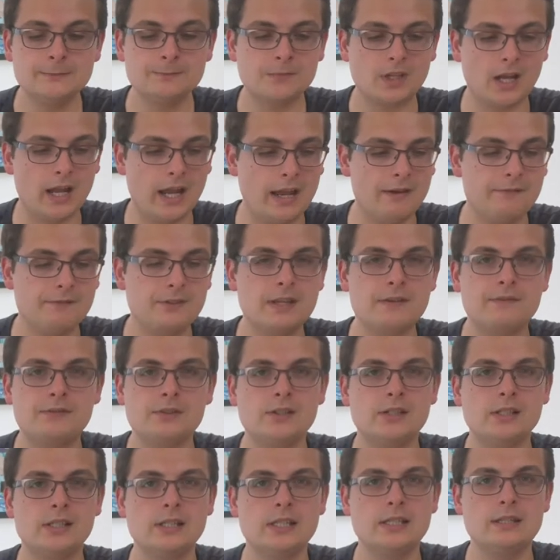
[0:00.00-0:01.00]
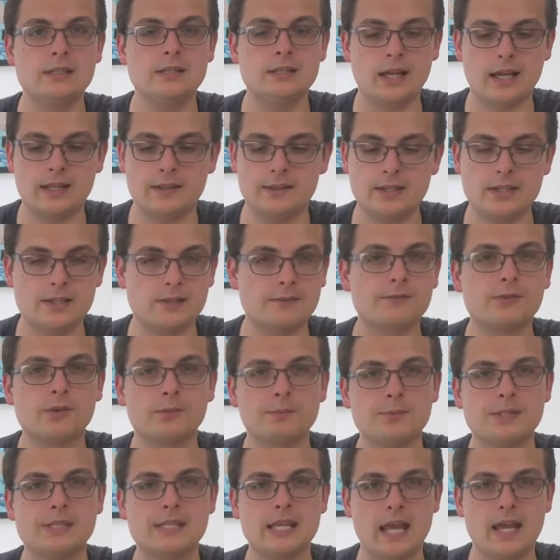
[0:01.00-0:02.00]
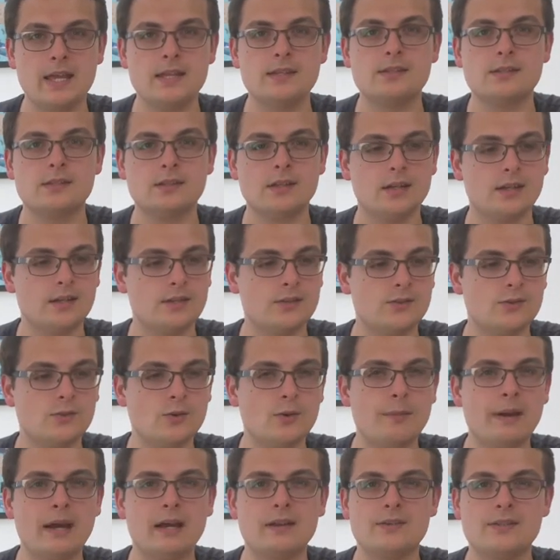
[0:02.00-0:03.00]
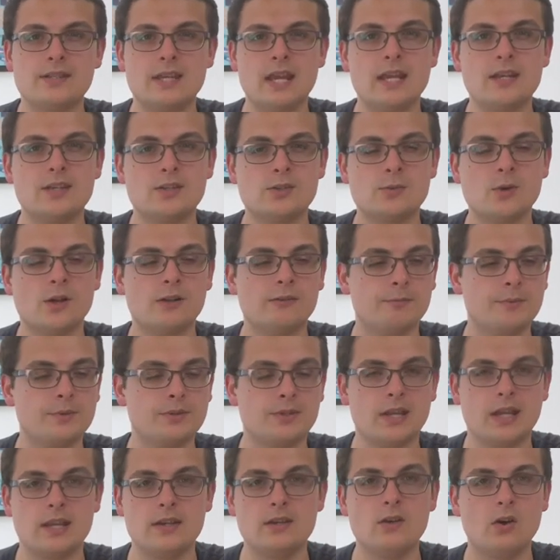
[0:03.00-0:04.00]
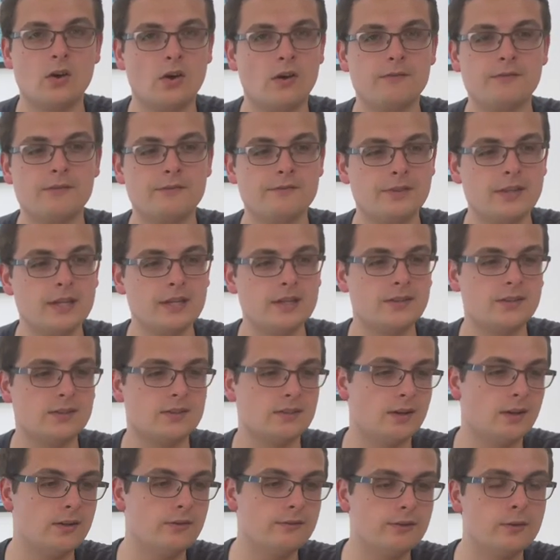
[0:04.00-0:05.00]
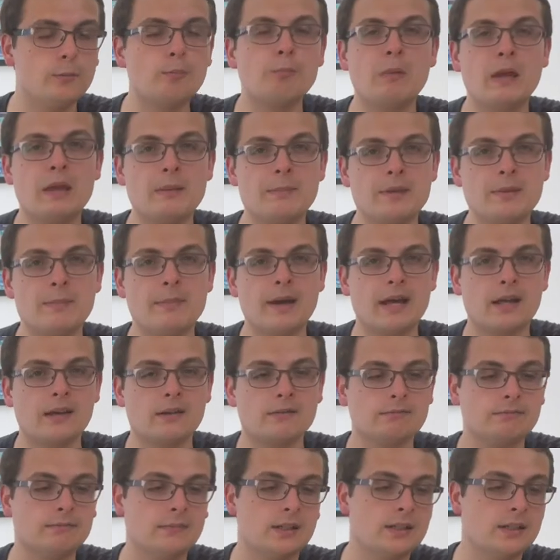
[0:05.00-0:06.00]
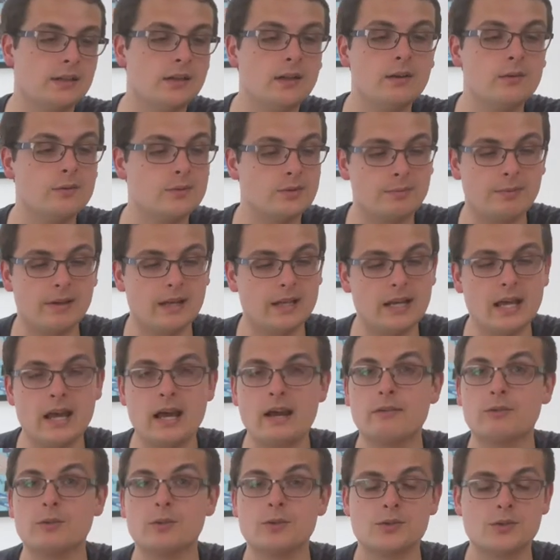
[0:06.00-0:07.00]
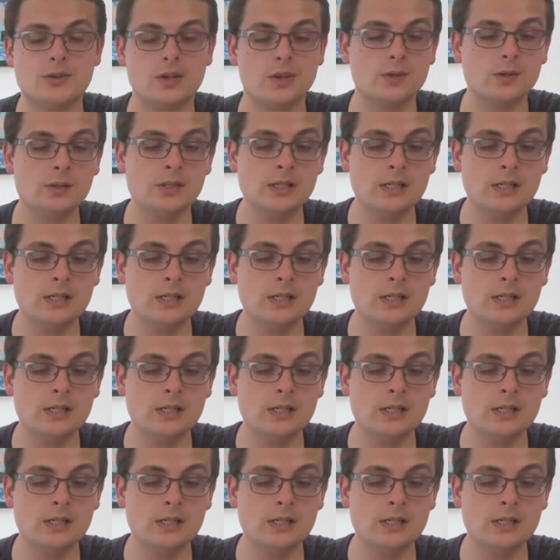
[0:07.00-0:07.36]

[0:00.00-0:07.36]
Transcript: I have definitely had this from dead to about 10-12% off of this over maybe about, I don't know, it was about an hour or so,